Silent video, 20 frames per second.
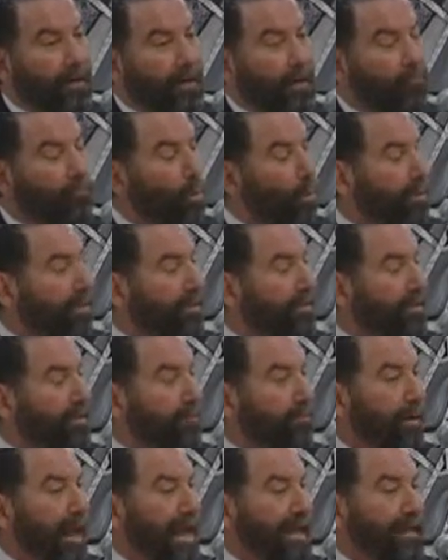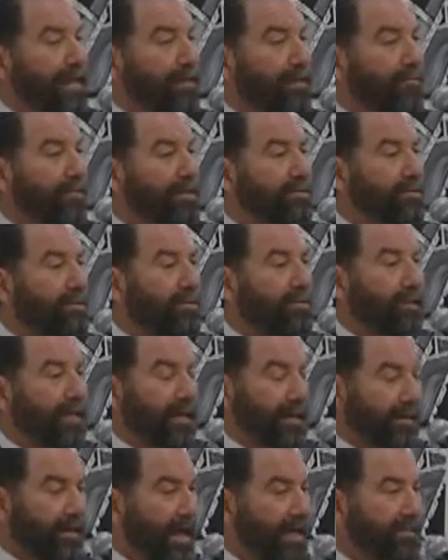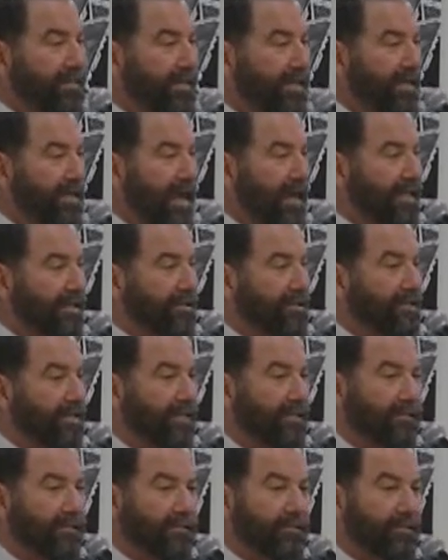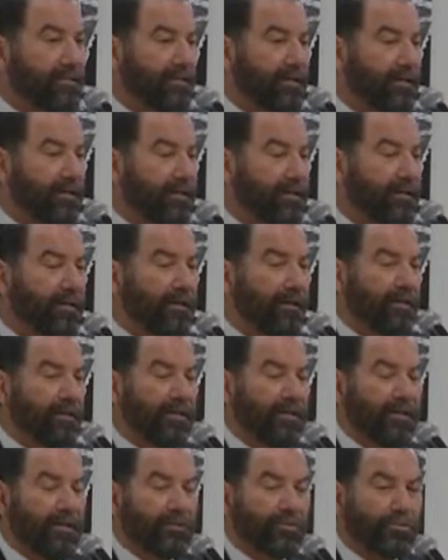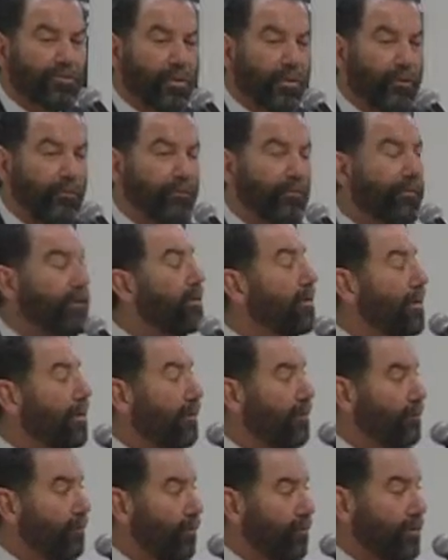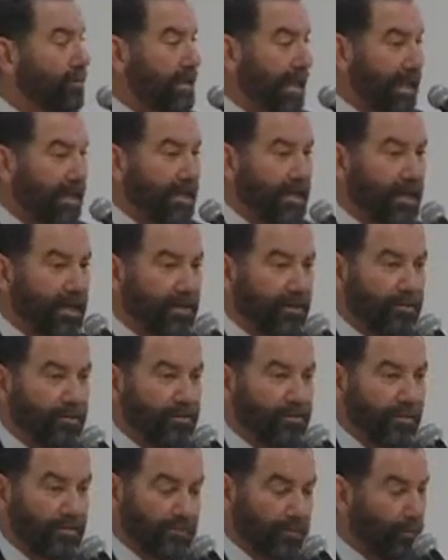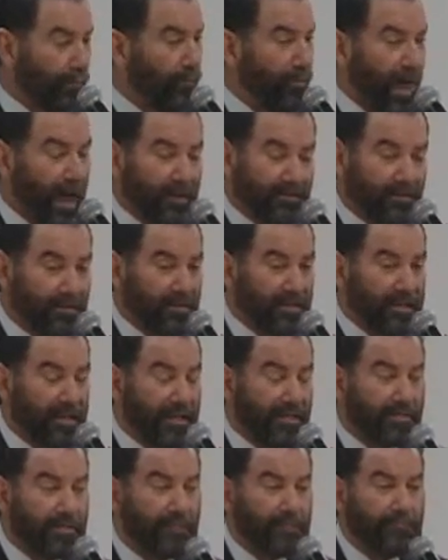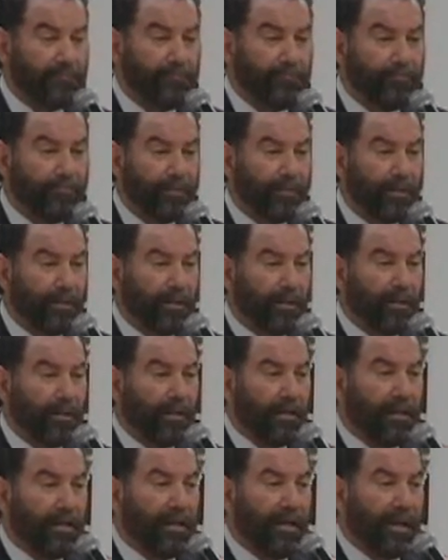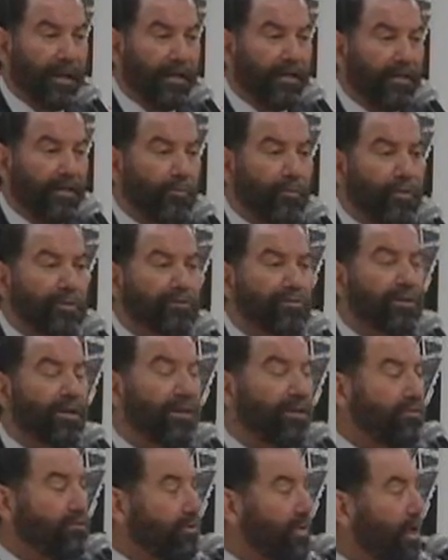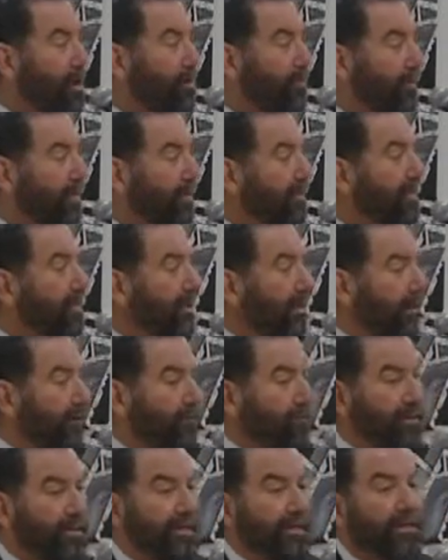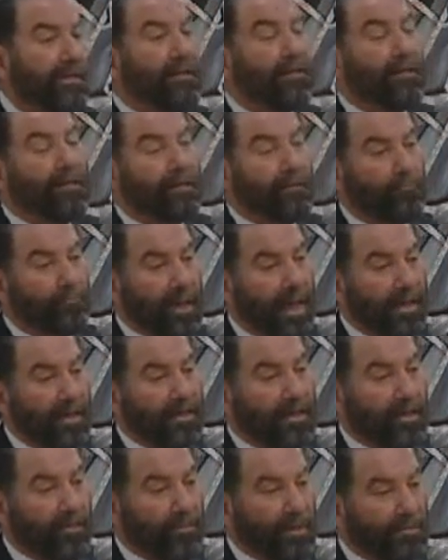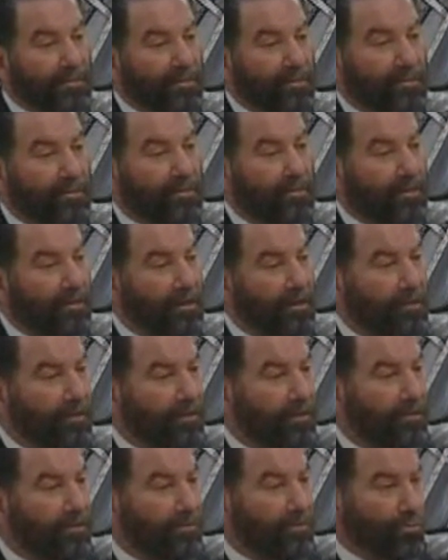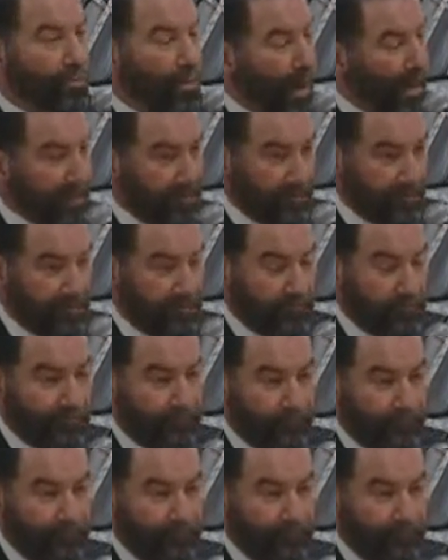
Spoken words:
Appointed to the Planning Commission in 1996, he served for 10 years till 2006, and he was chairman of the Planning Commission twice.